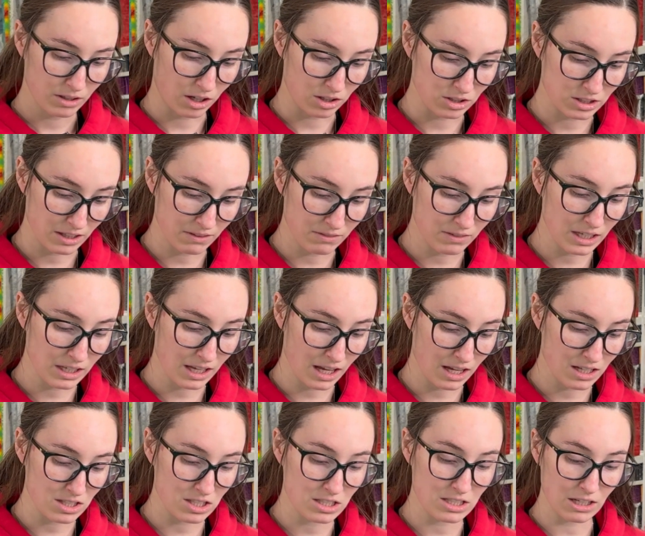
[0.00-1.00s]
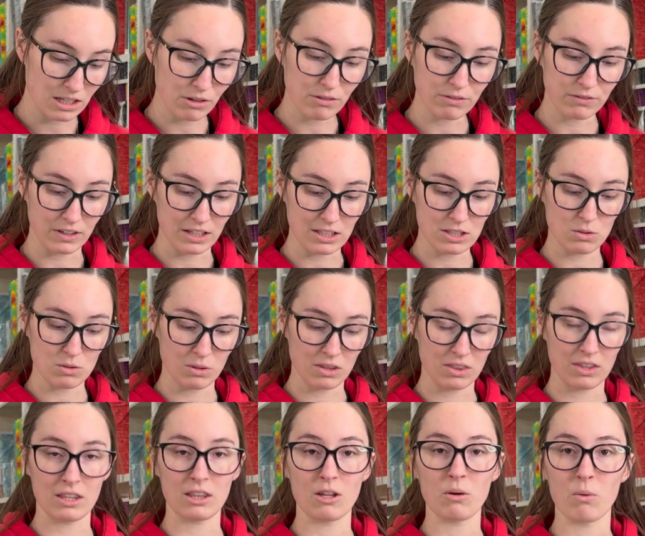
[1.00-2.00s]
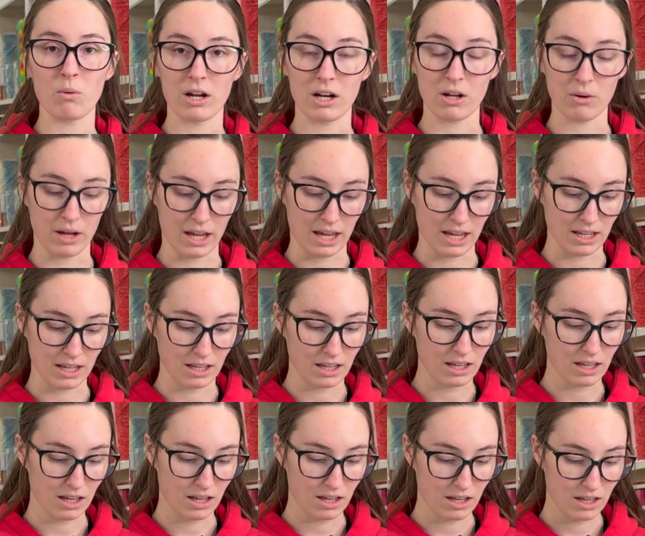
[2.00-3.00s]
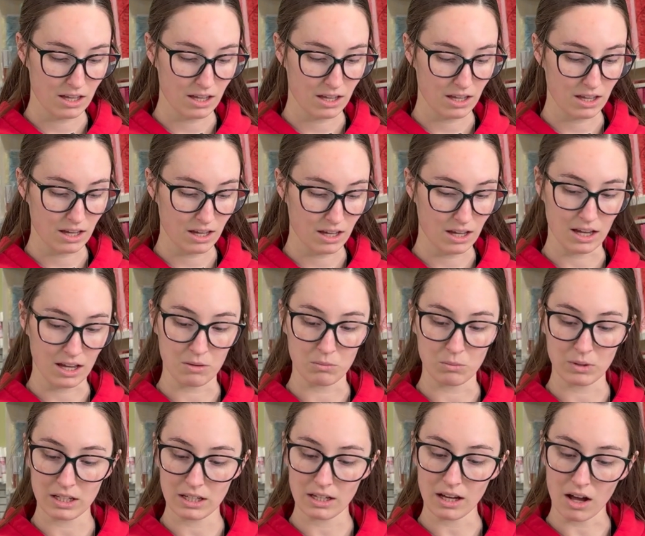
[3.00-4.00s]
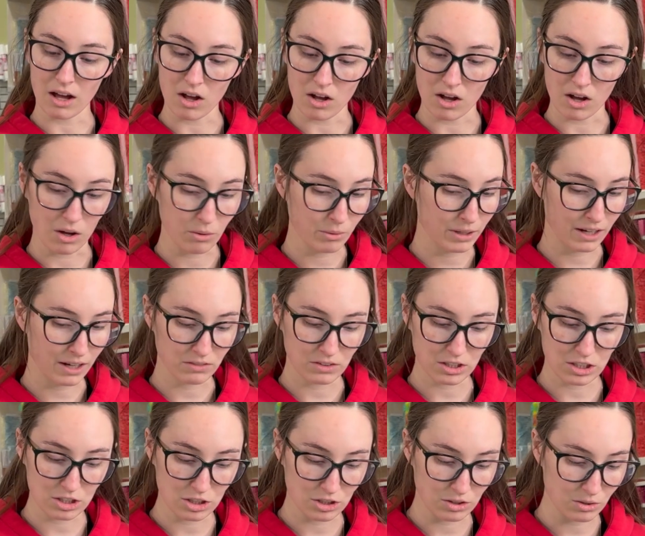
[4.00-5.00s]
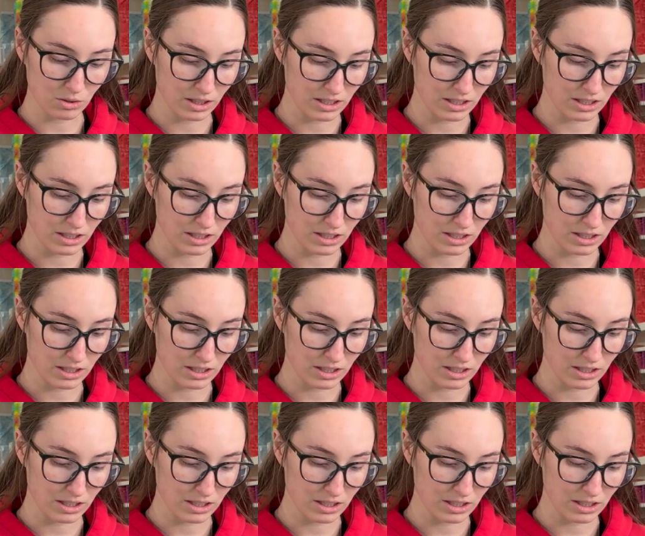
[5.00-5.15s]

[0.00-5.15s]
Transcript: our 78 still fits within the 108, and all we have to do